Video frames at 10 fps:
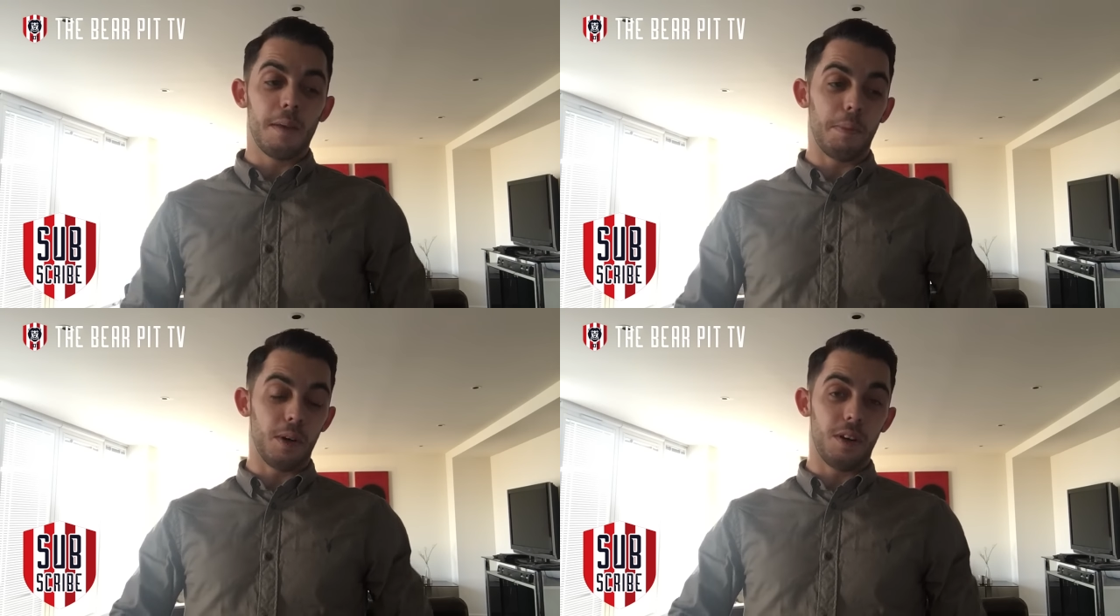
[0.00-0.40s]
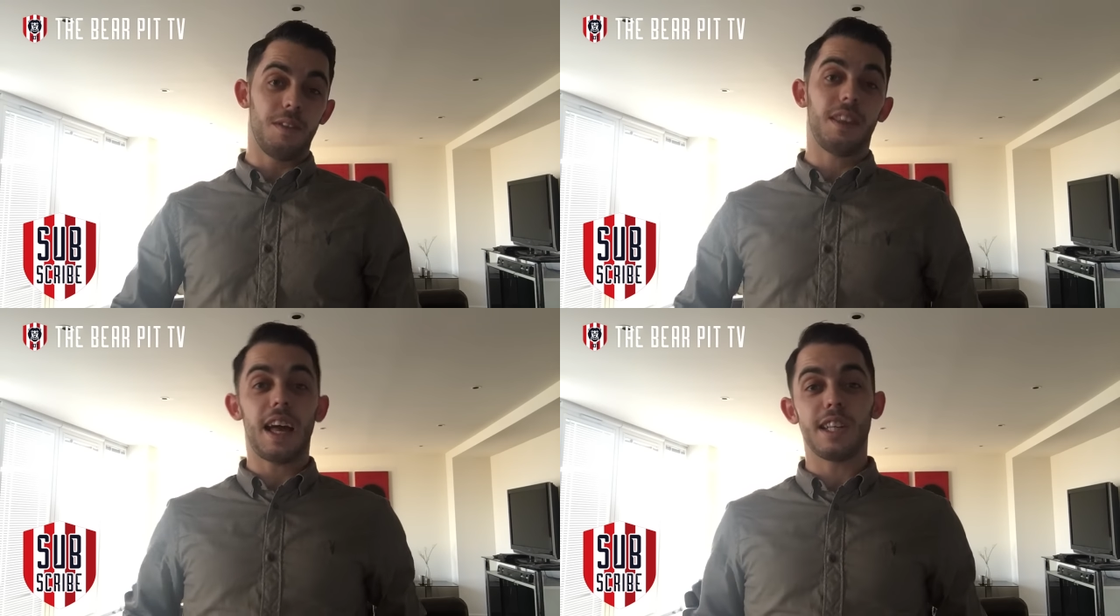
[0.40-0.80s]

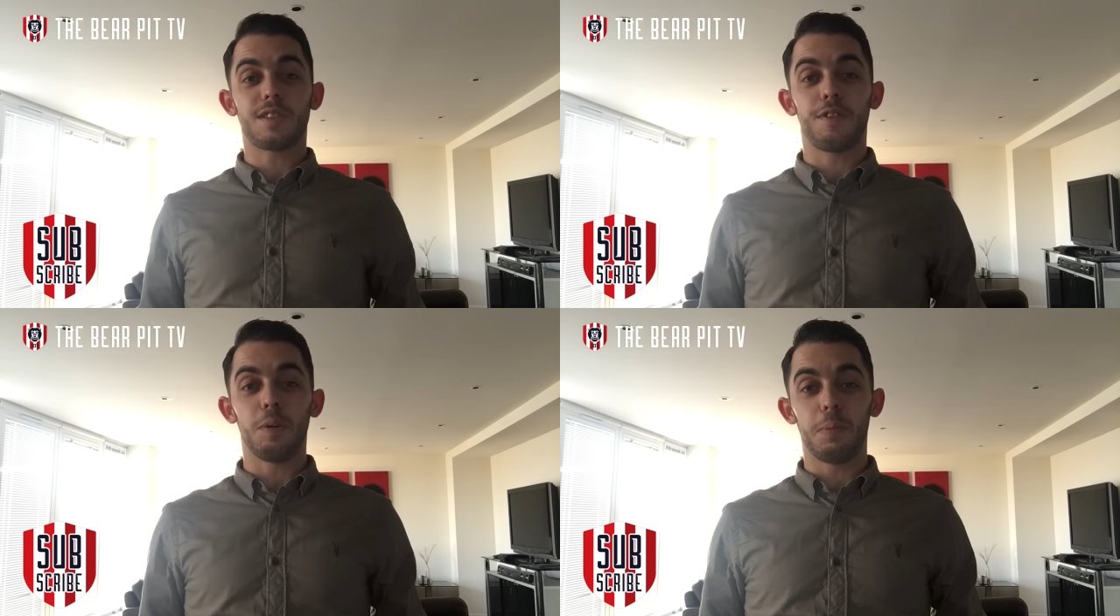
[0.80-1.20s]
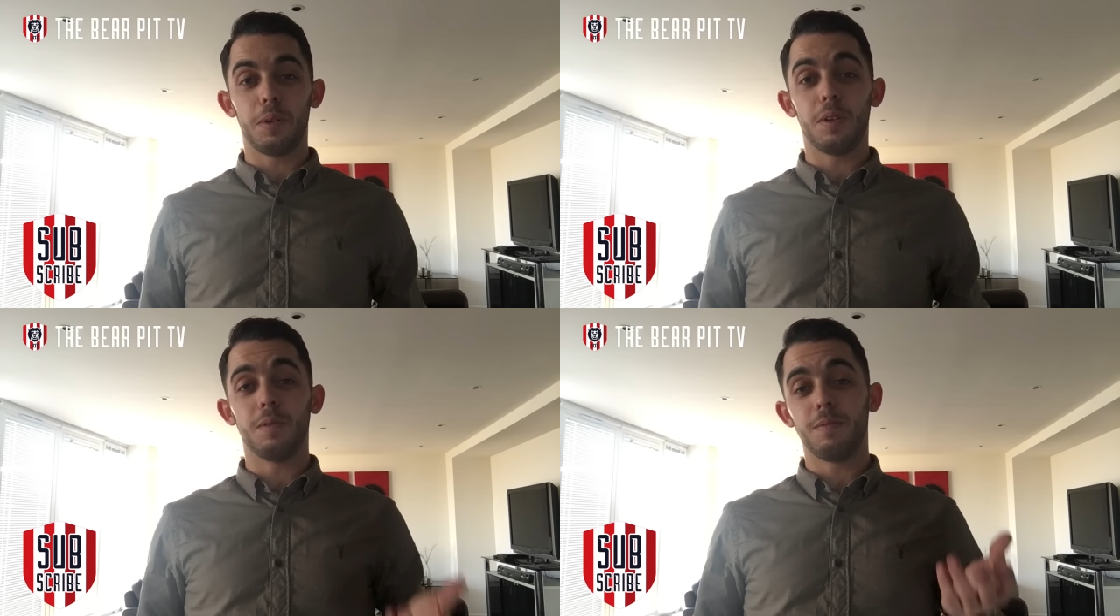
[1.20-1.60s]
But that is
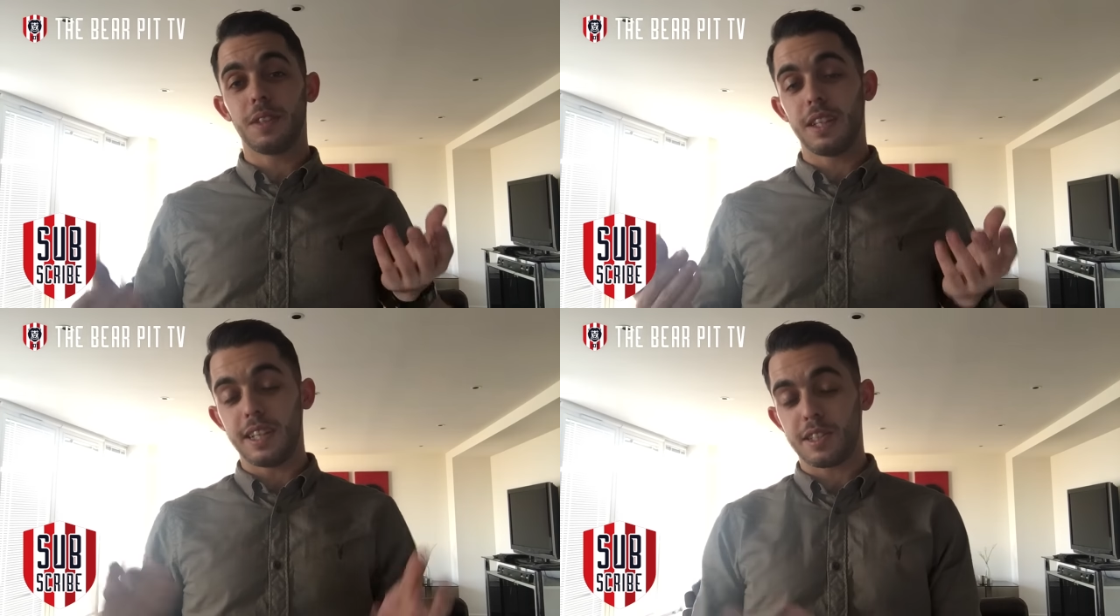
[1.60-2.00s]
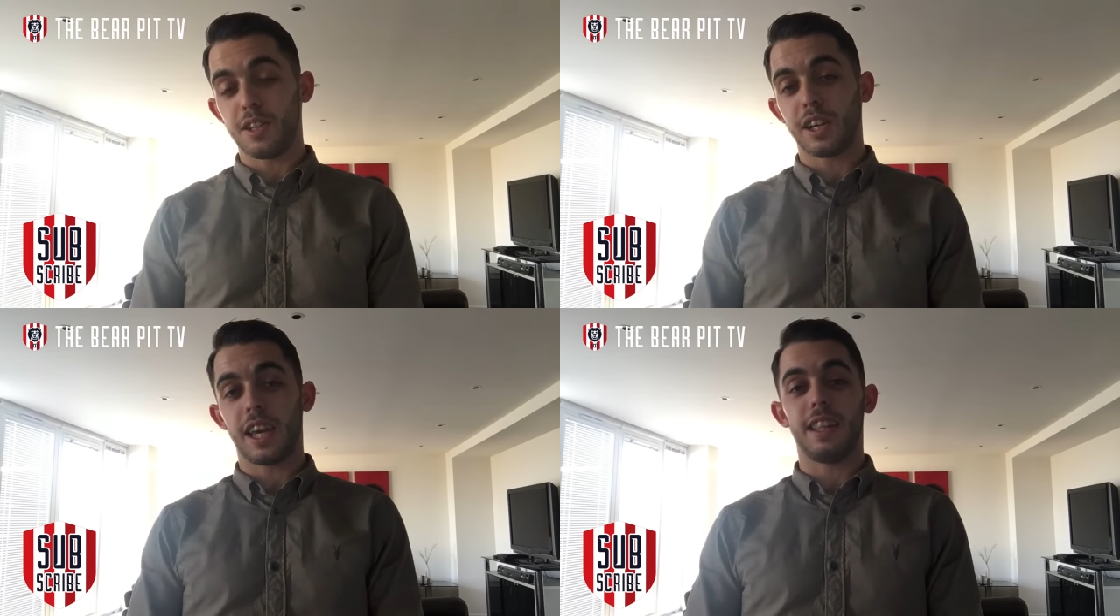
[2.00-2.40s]
football. He's
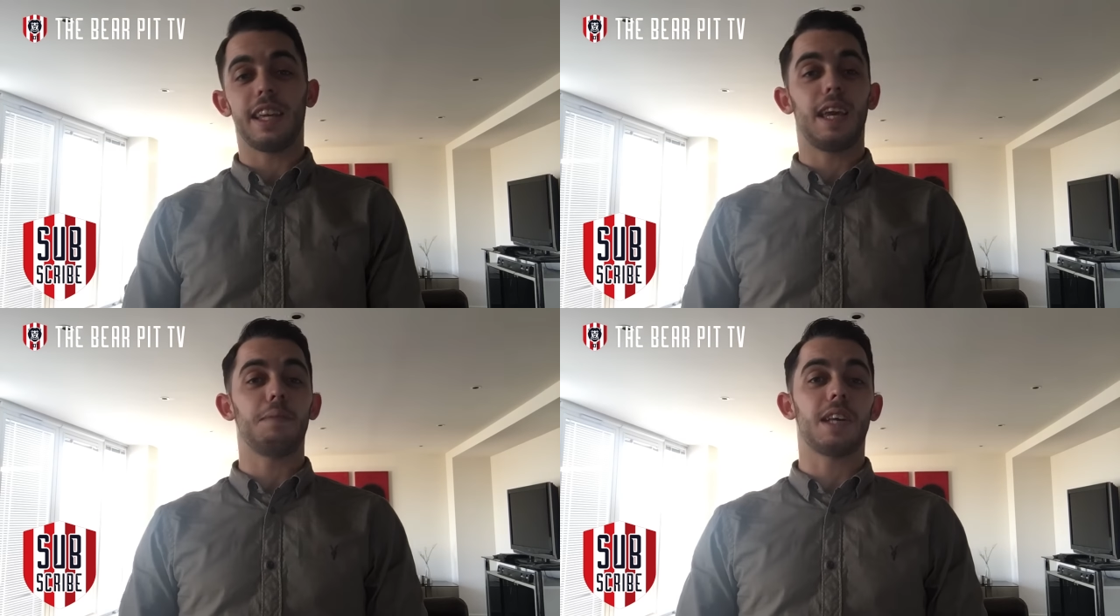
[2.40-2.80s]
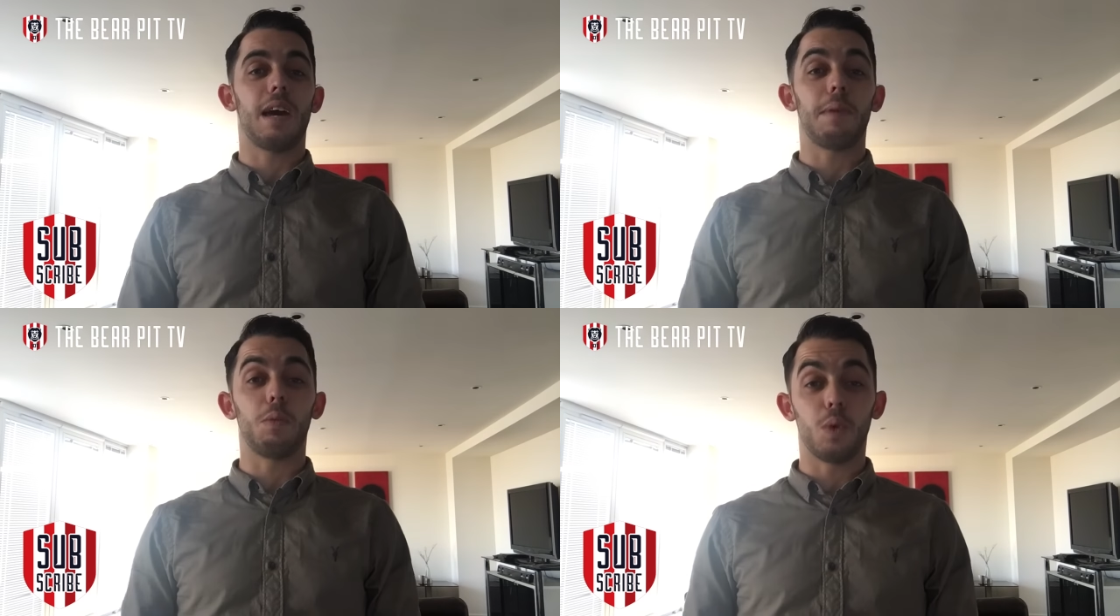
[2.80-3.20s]
not getting the game
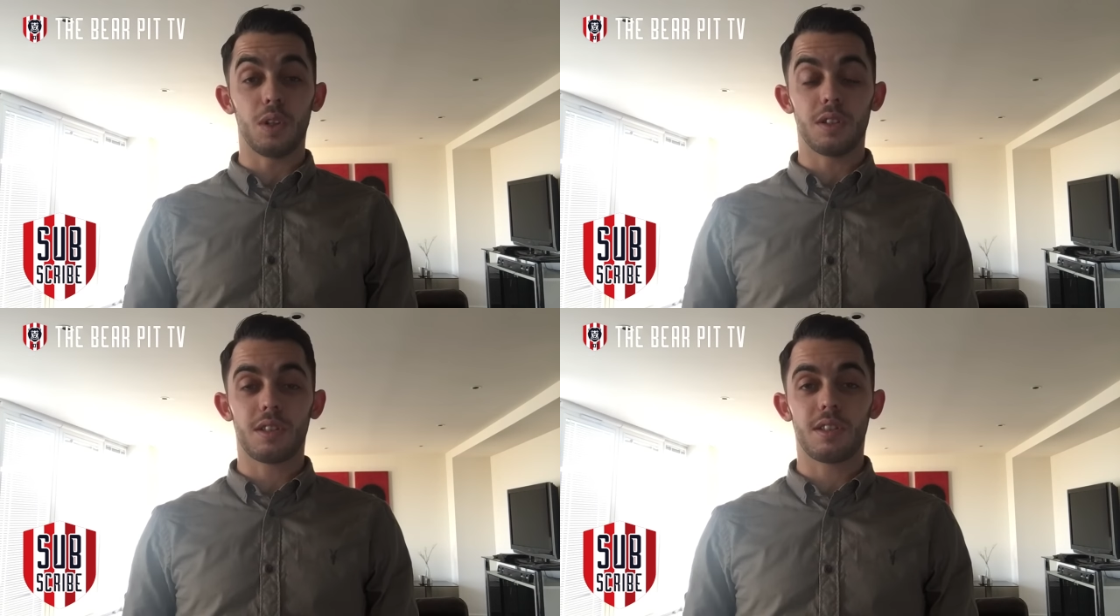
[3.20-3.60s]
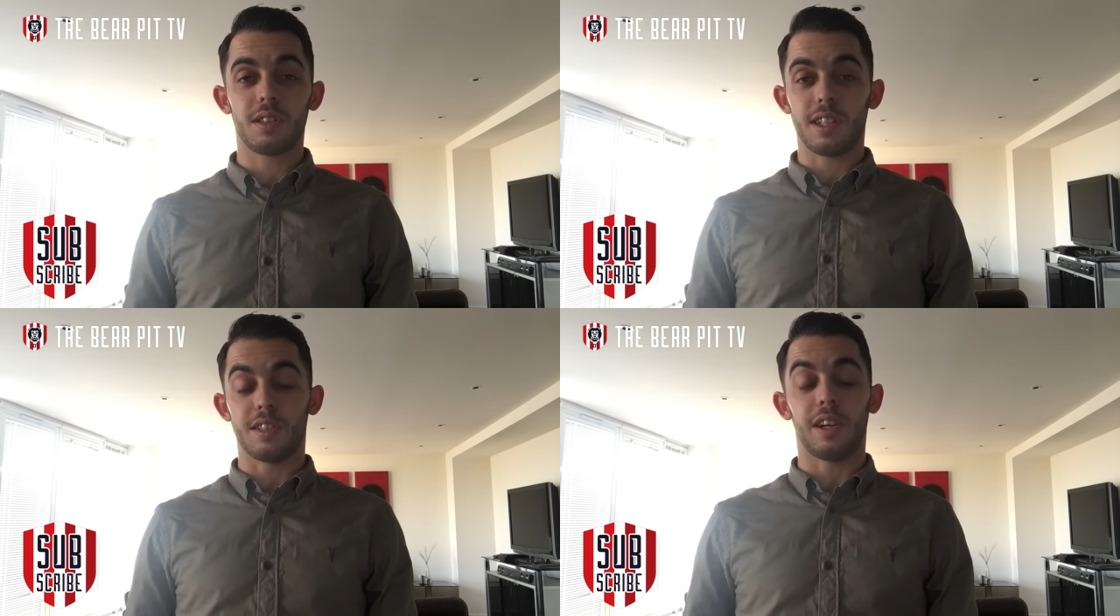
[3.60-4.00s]
time he wants.
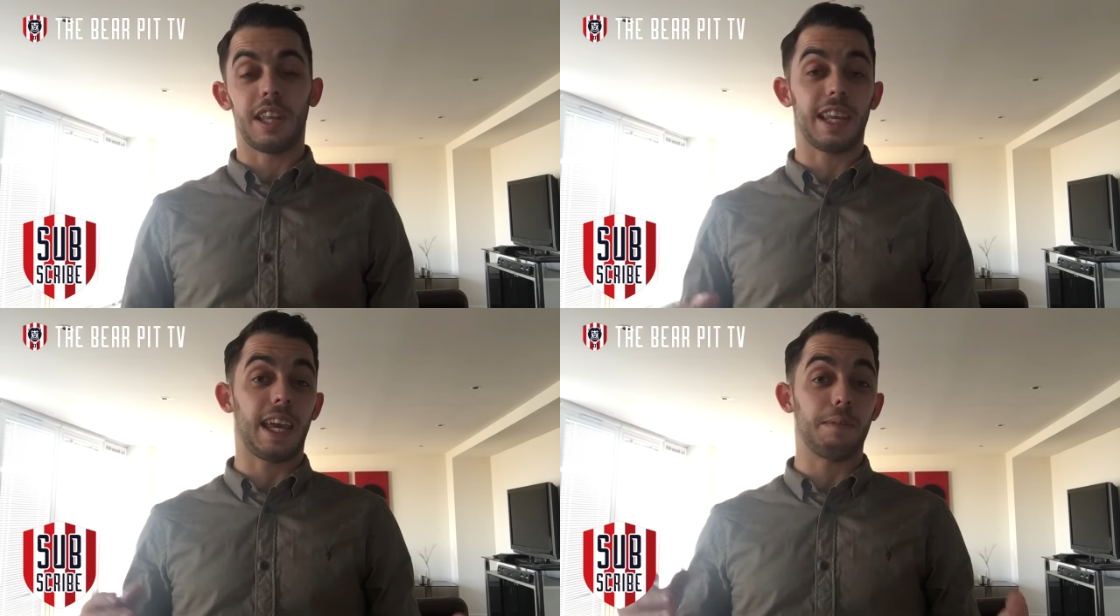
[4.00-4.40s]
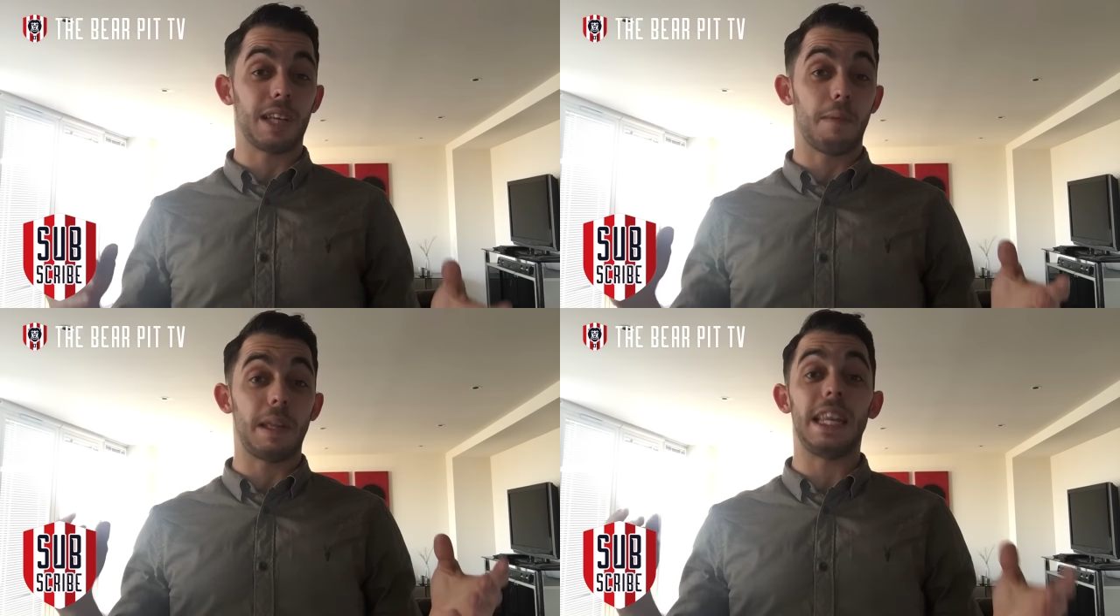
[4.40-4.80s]
He's not getting the game
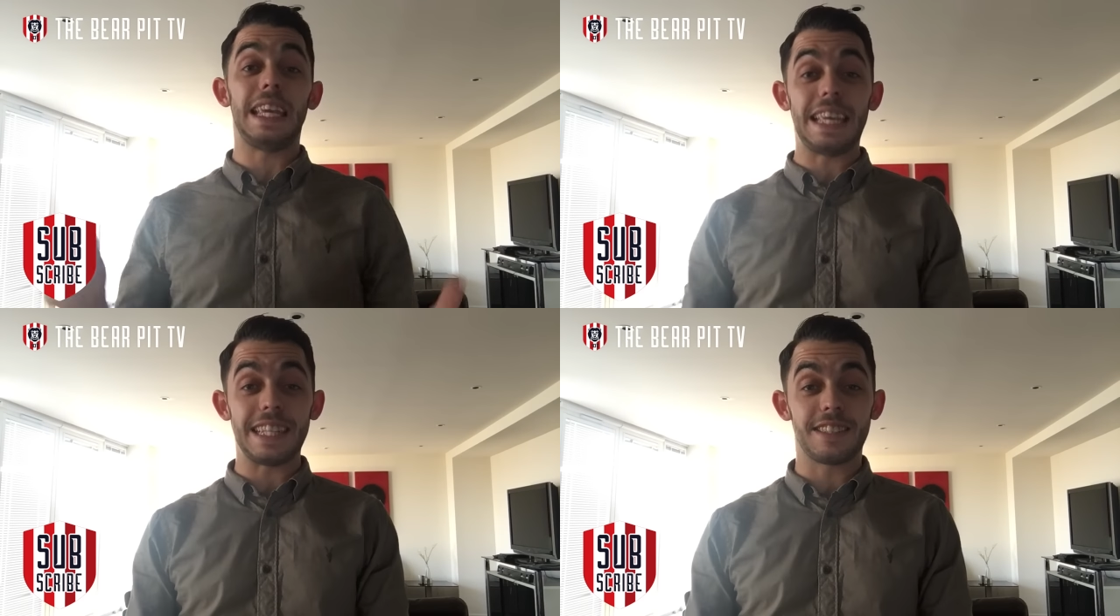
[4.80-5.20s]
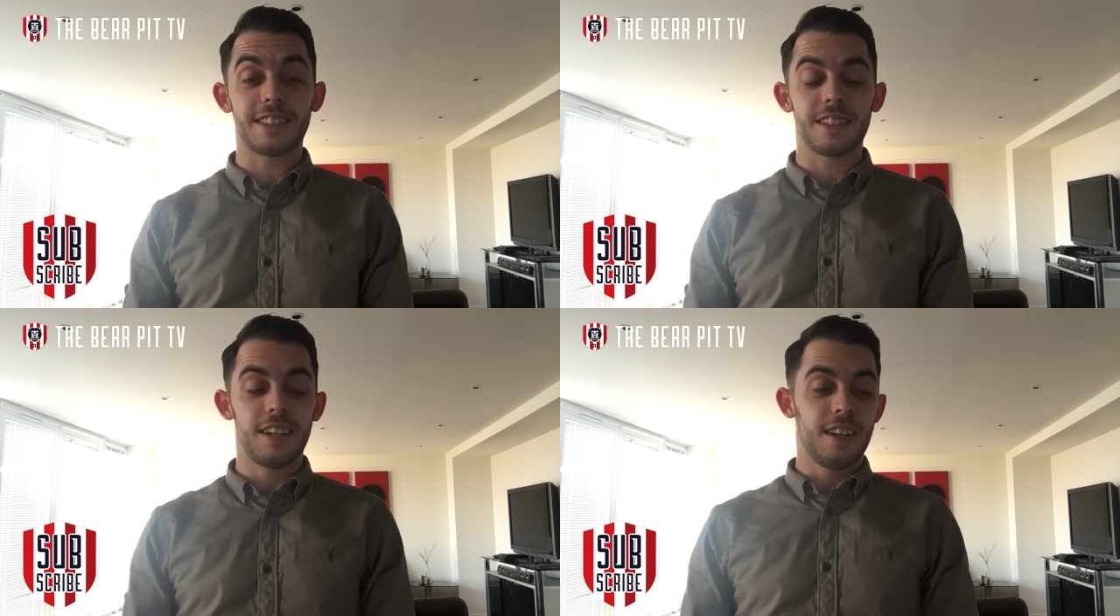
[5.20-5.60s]
time he needs.